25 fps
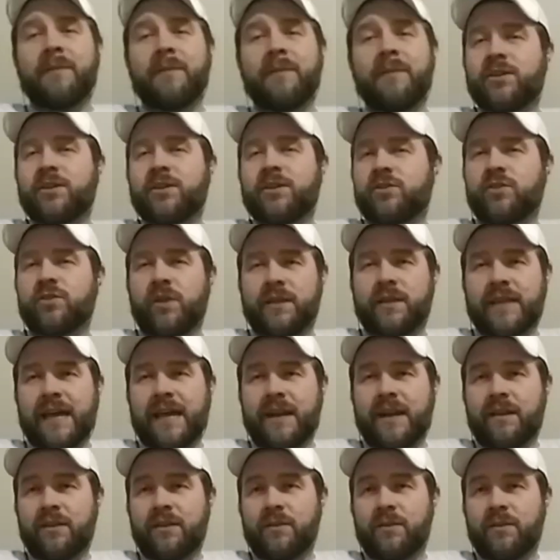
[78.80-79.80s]
should join that
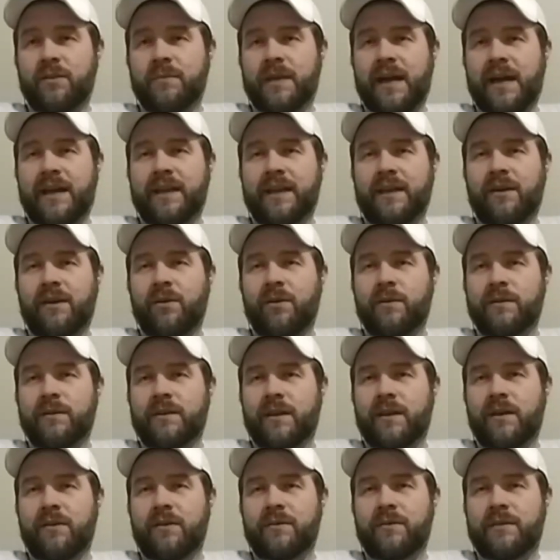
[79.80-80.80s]
Illuminati cult,
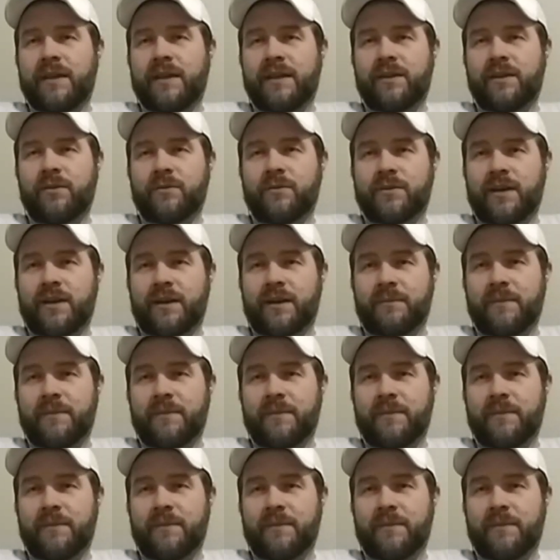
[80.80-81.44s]
though, that you were talking about.